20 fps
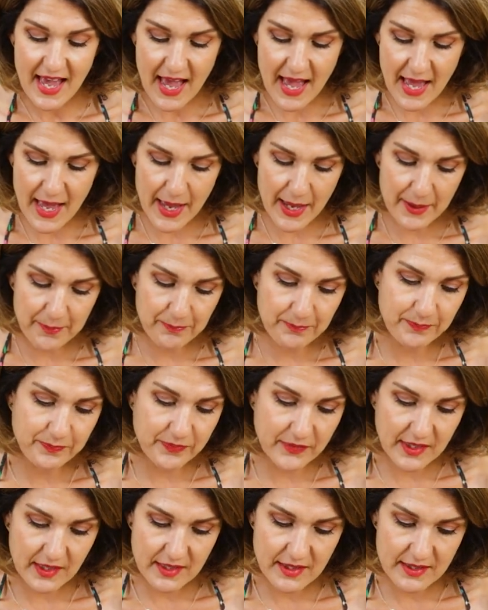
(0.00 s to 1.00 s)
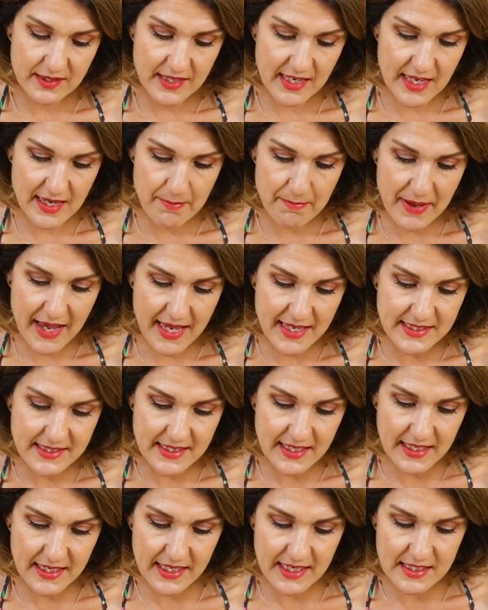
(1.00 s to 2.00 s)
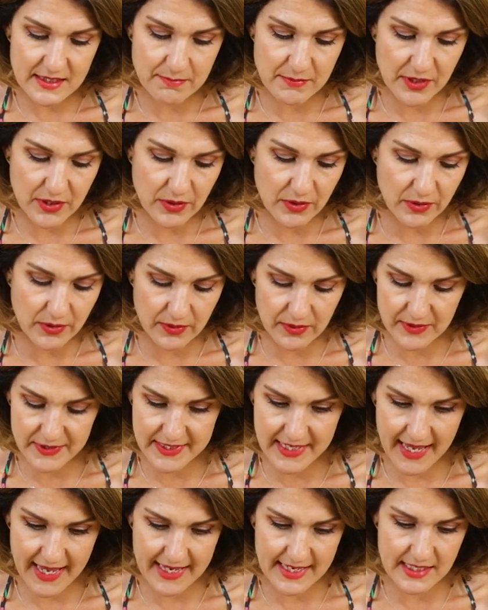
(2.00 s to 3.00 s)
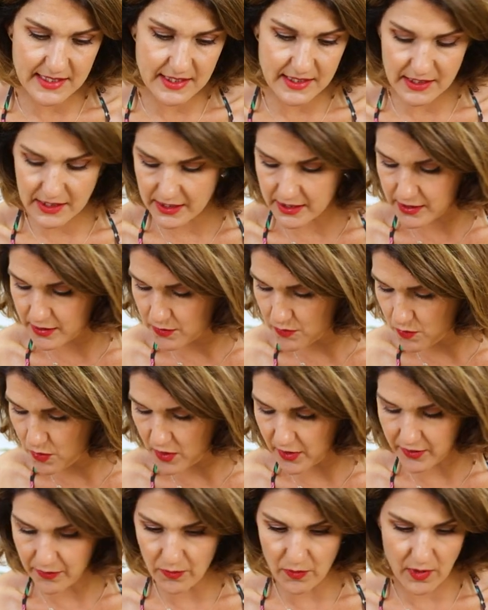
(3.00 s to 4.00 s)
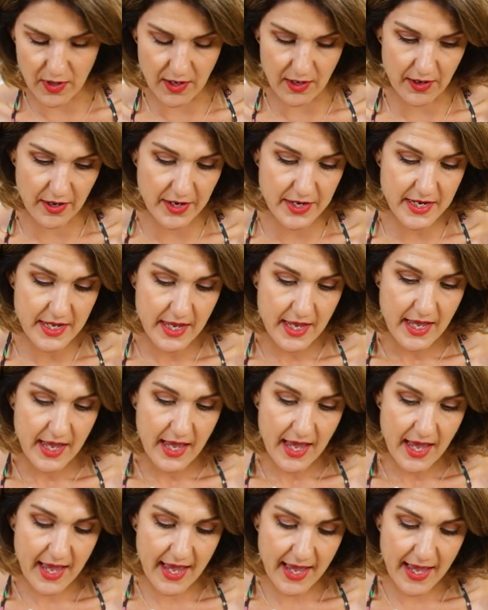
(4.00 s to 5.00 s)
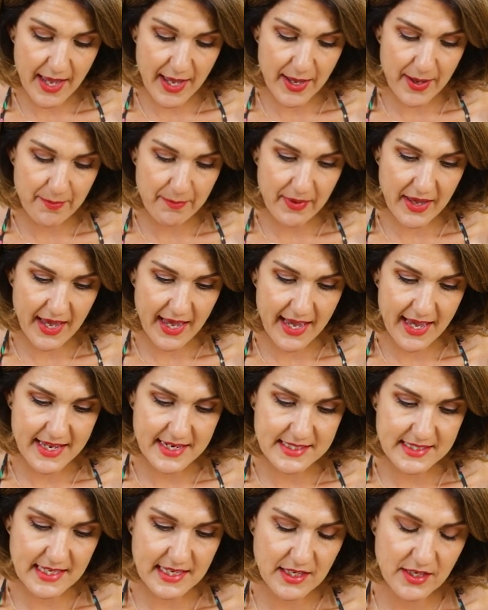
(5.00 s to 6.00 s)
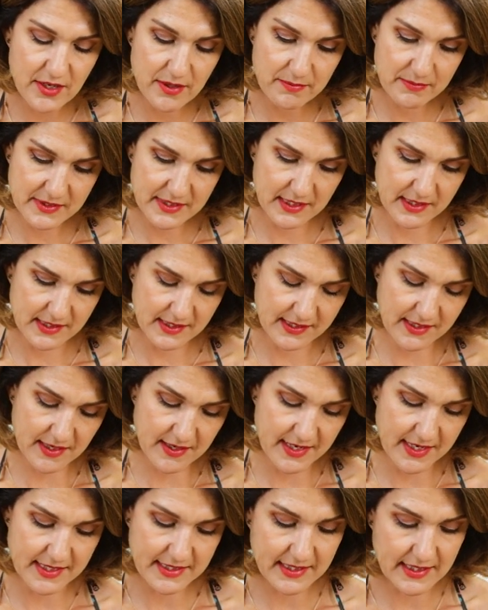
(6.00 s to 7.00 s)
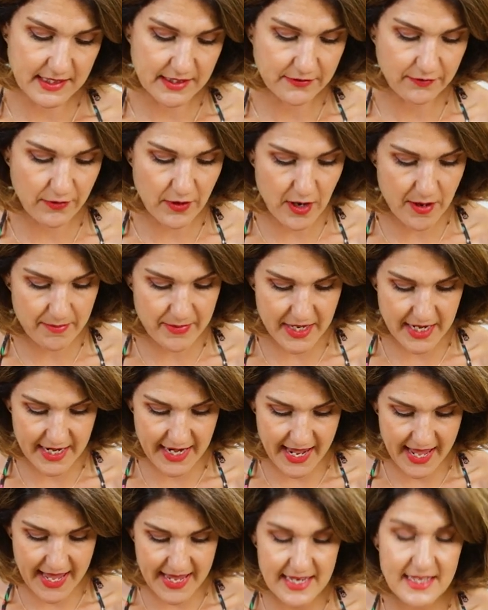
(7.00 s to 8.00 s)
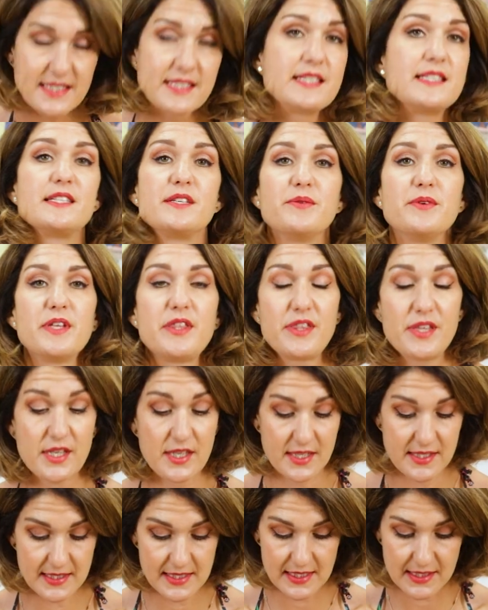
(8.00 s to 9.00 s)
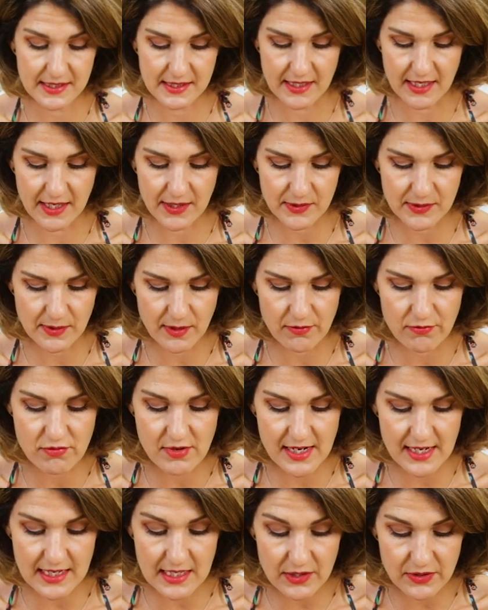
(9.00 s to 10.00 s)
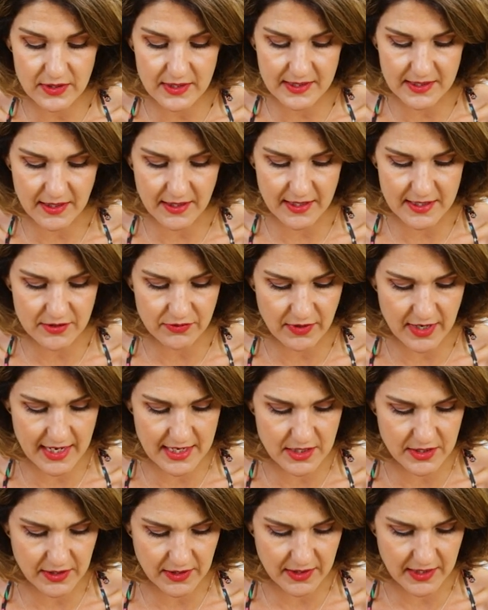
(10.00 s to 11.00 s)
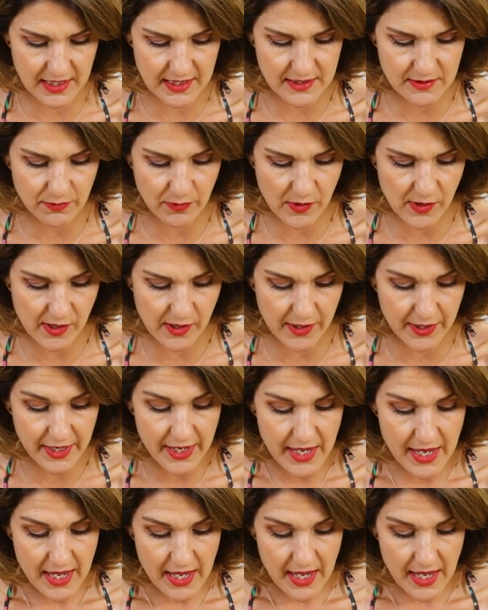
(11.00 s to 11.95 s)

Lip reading: The pattern is McCall's 8211, and it comes in sizes from an 8 to a 32, so a really good size range on this one.